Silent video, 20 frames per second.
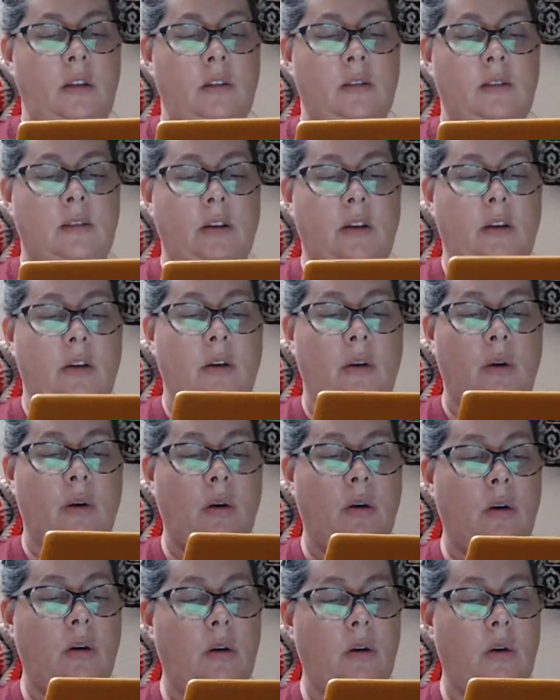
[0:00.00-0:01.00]
So,
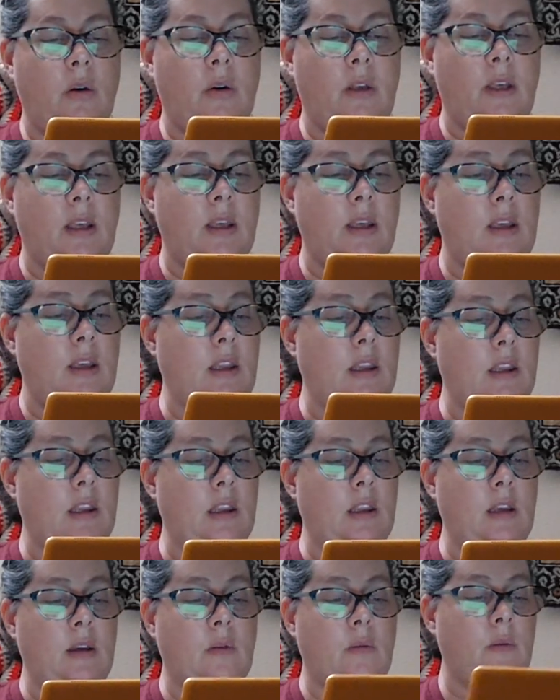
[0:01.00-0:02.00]
okay,
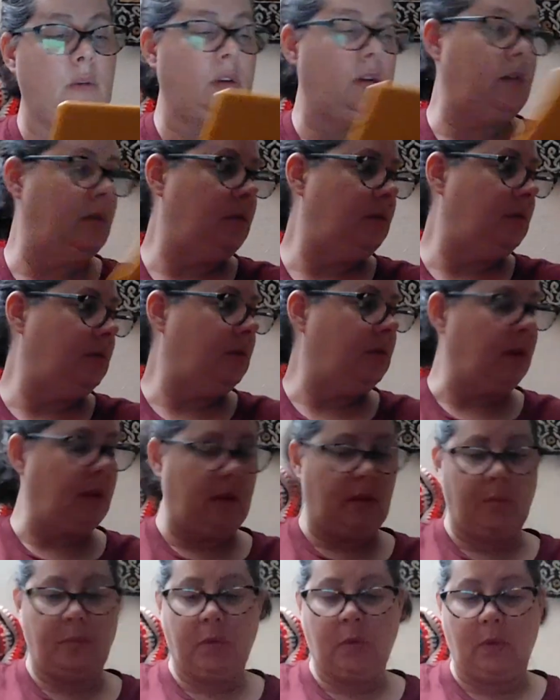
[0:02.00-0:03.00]
then that one goes
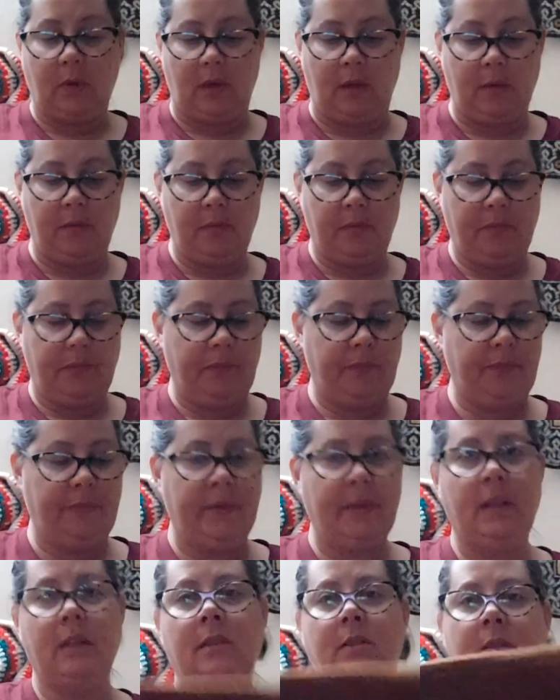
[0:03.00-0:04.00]
straight up. Okay.
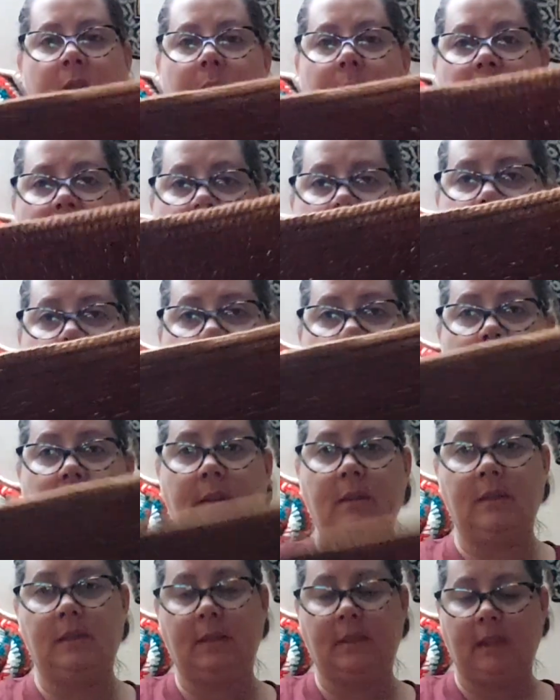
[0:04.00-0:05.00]
So the rest of this
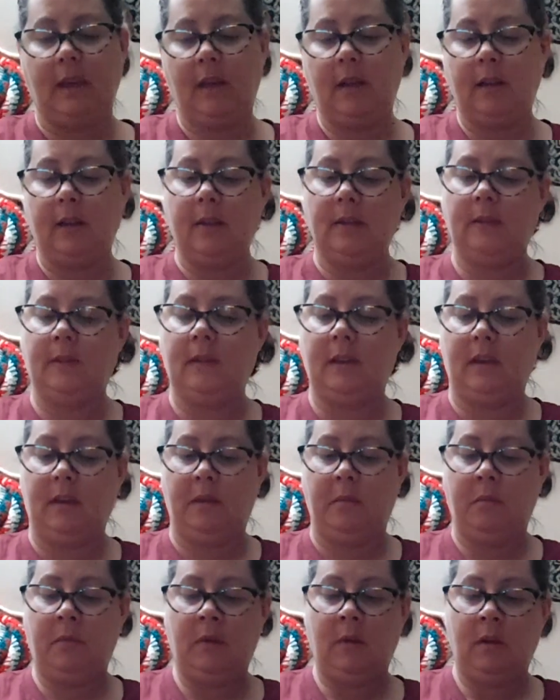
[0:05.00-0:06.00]
is exactly the
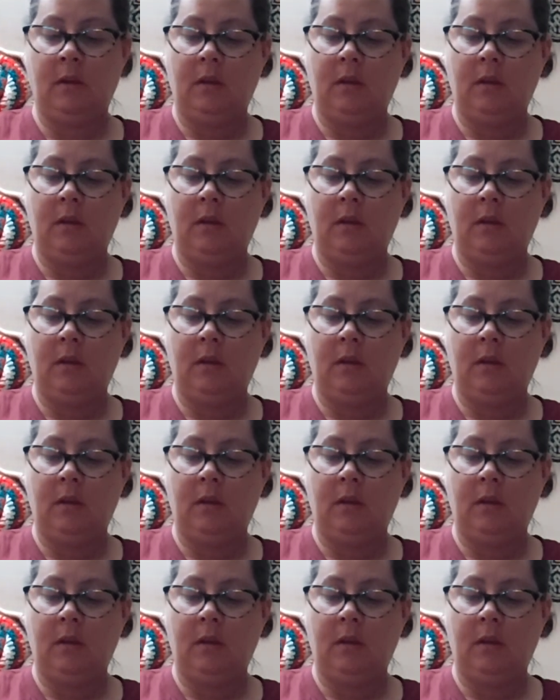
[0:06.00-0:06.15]
same